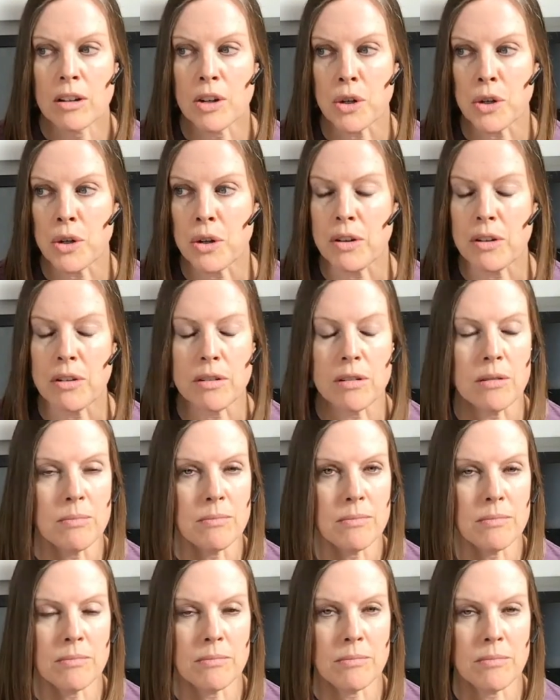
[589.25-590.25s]
could
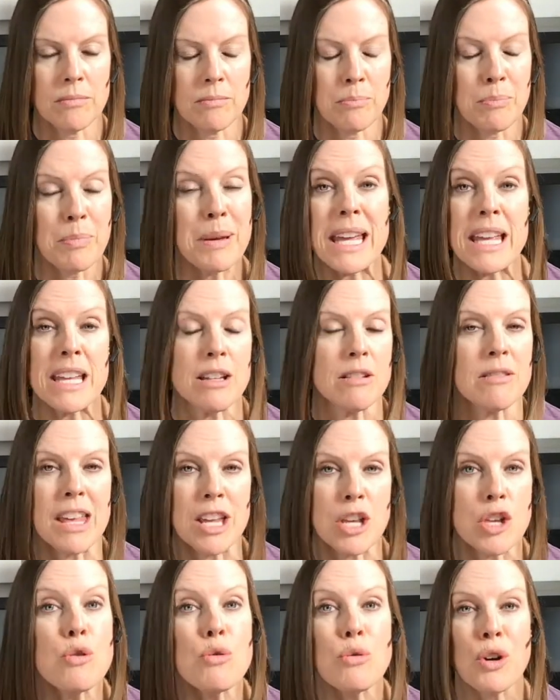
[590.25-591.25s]
be,
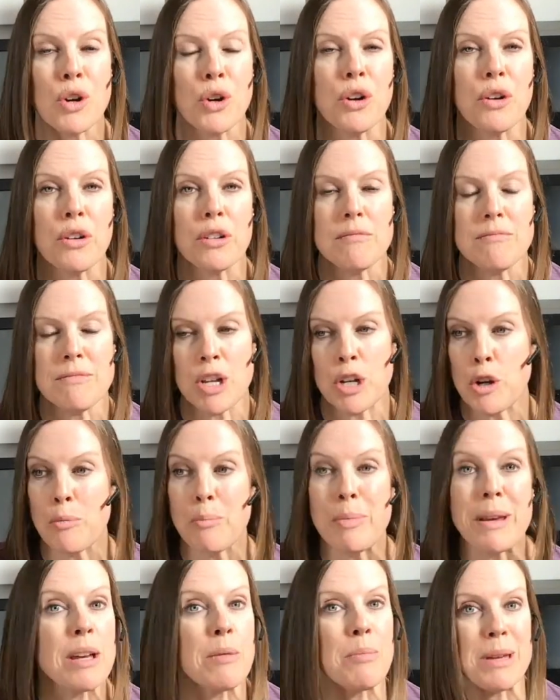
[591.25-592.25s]
that you could you know
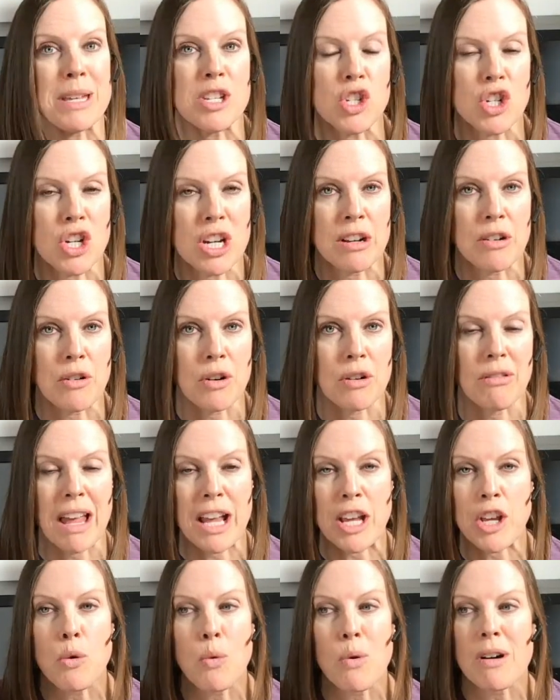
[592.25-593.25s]
be a binge eater
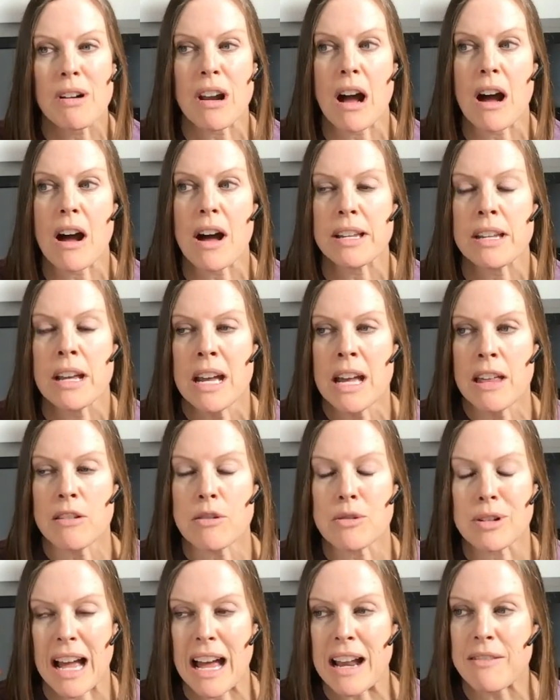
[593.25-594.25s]
like you're not
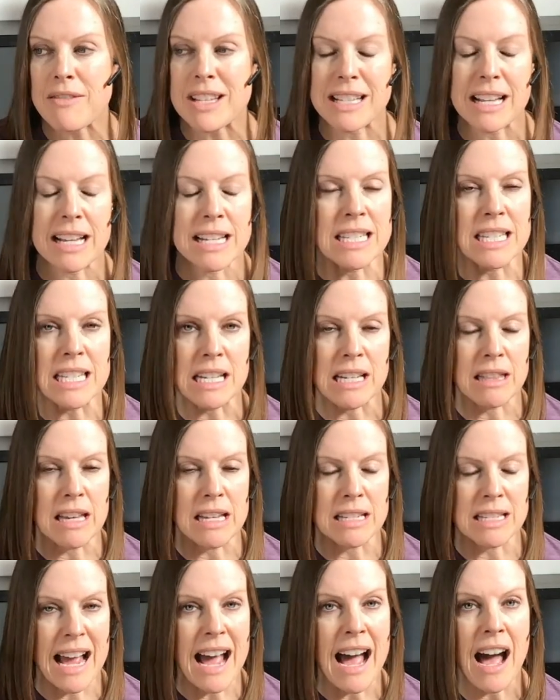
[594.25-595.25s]
there's kind of this idea
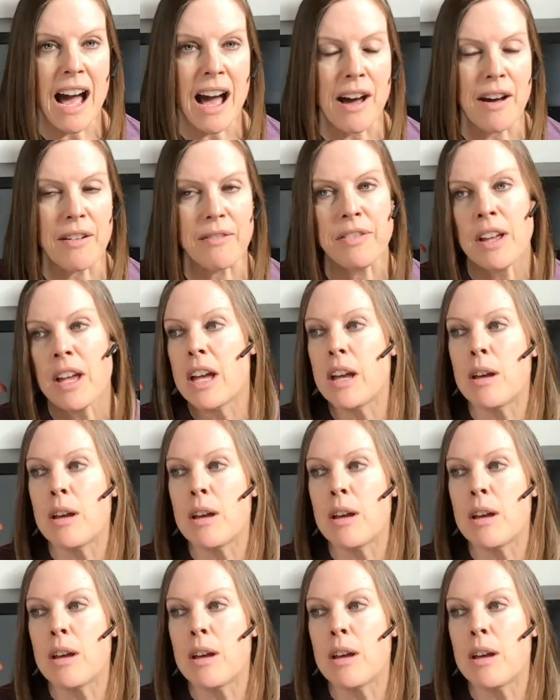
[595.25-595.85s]
that to have